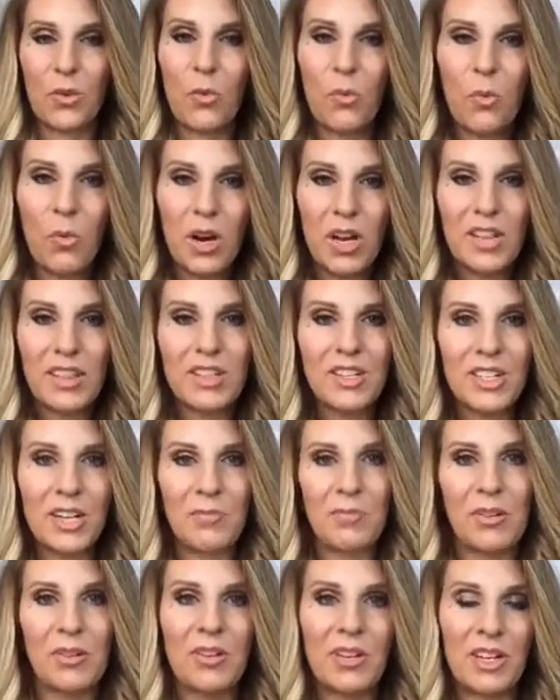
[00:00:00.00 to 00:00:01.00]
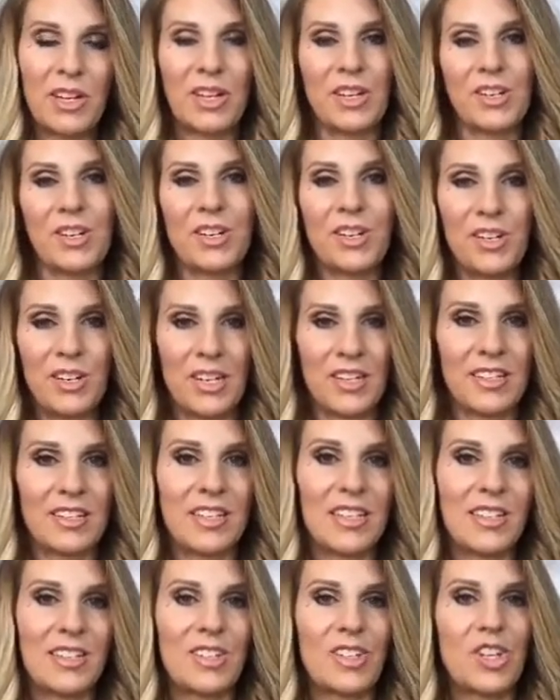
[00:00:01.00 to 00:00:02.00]
What the shampoo and conditioner does
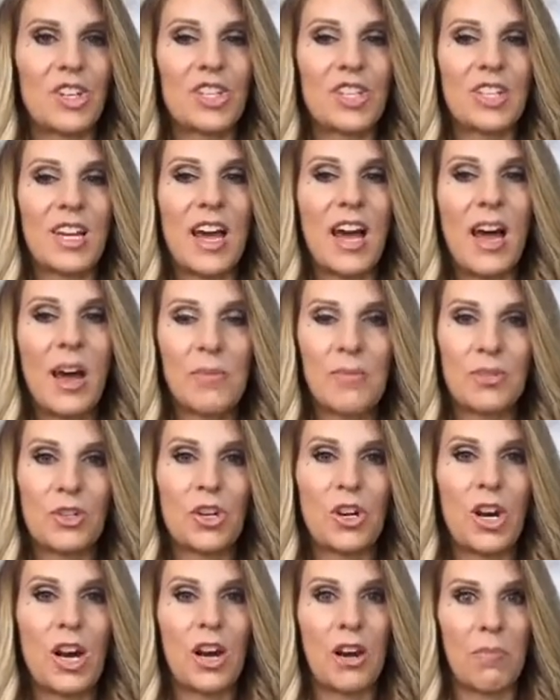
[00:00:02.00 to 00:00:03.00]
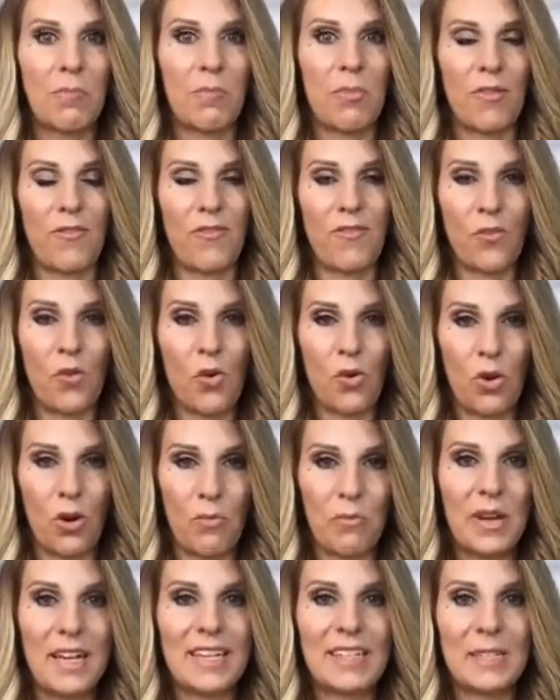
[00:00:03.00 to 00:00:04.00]
is just helps your hair
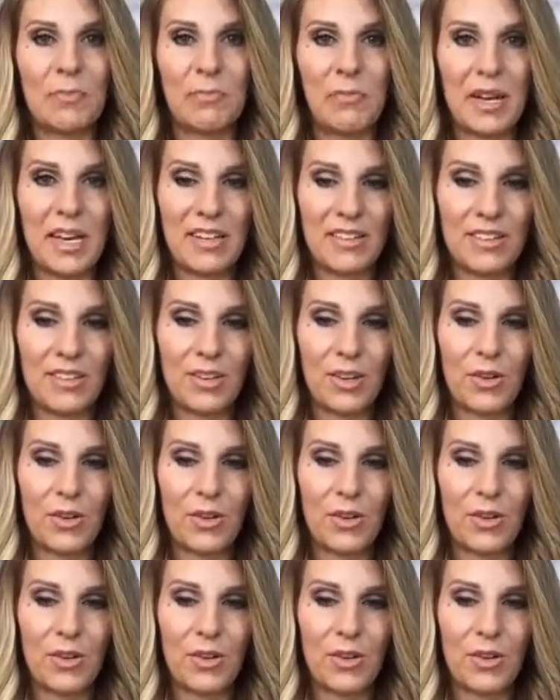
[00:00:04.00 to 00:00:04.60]
perform its best.